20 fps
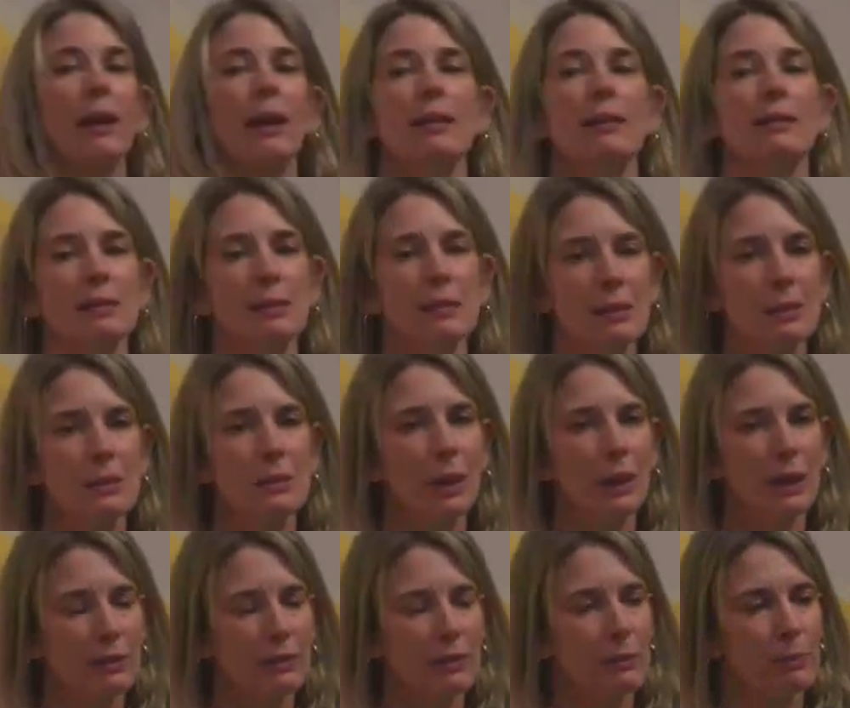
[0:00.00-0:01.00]
And this is
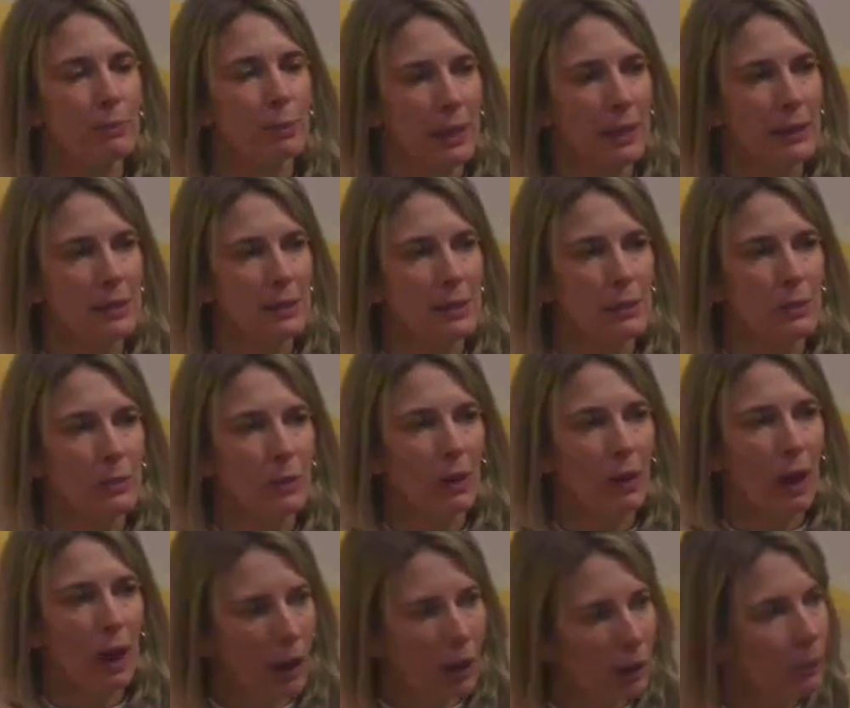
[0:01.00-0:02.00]
one of the places where
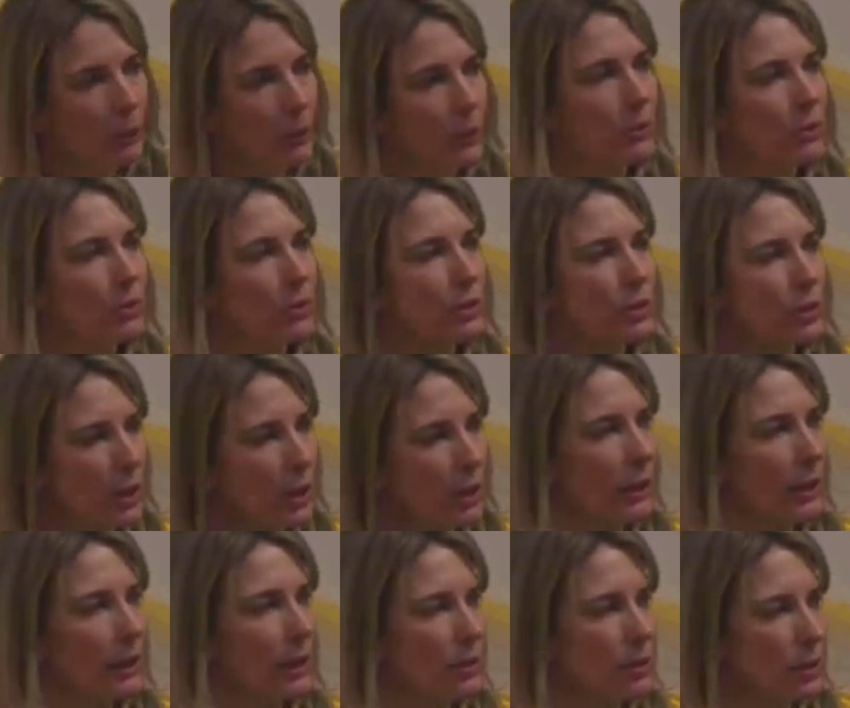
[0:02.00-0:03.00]
almost
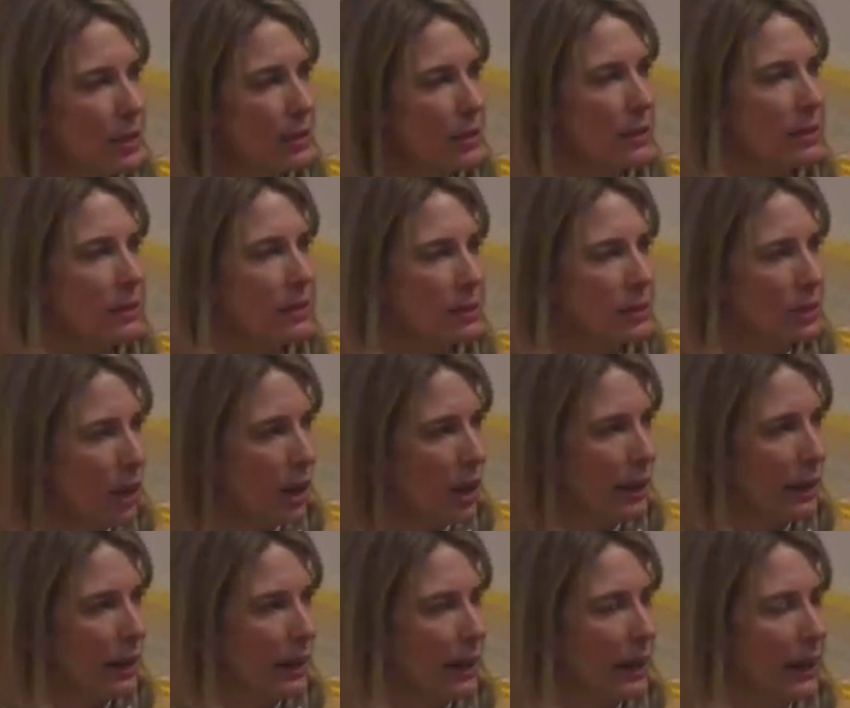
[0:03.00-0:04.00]
certainly Jesus is
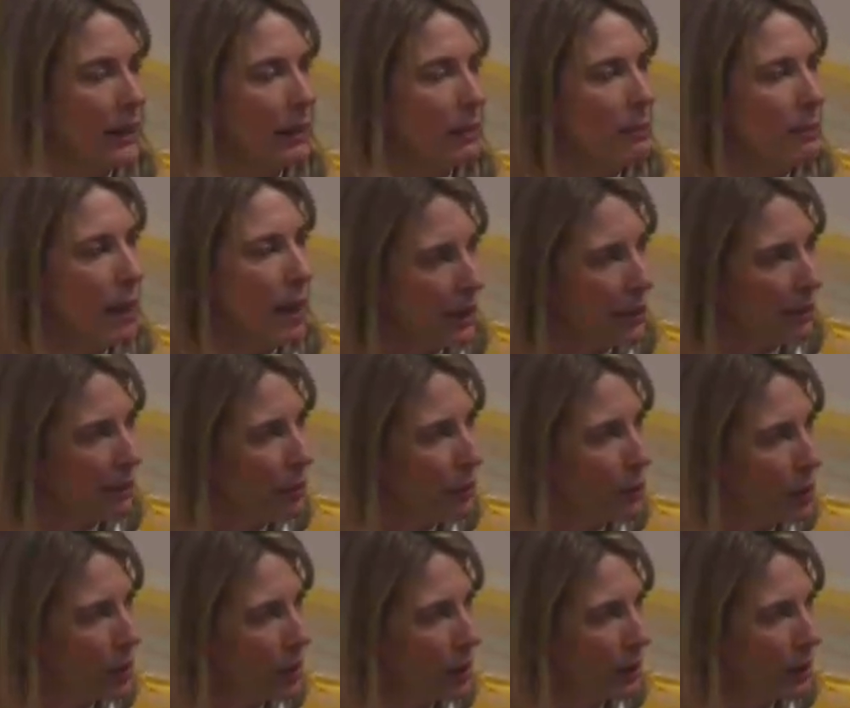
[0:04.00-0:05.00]
talking in
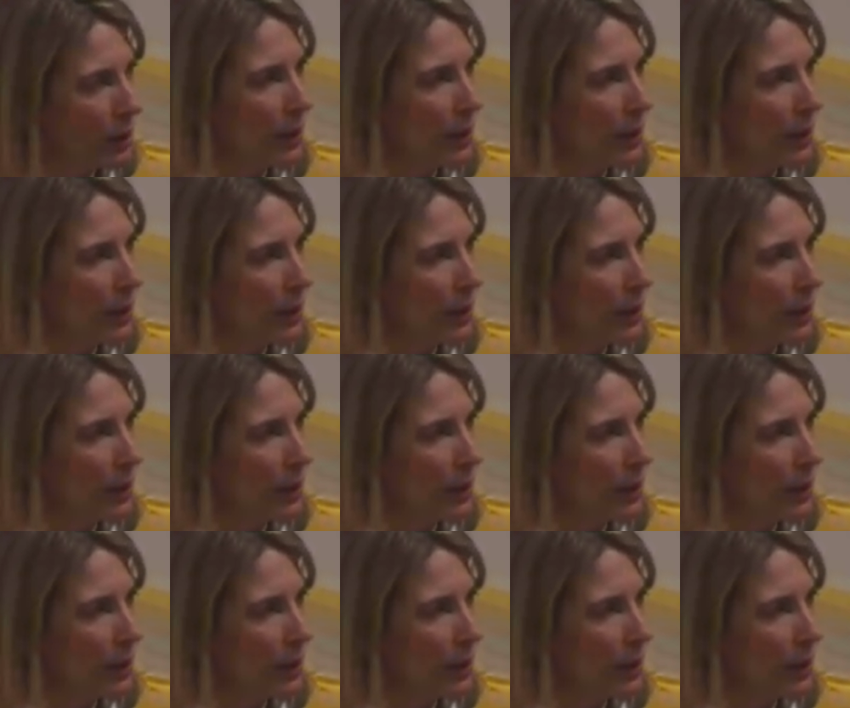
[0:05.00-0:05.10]
metaphor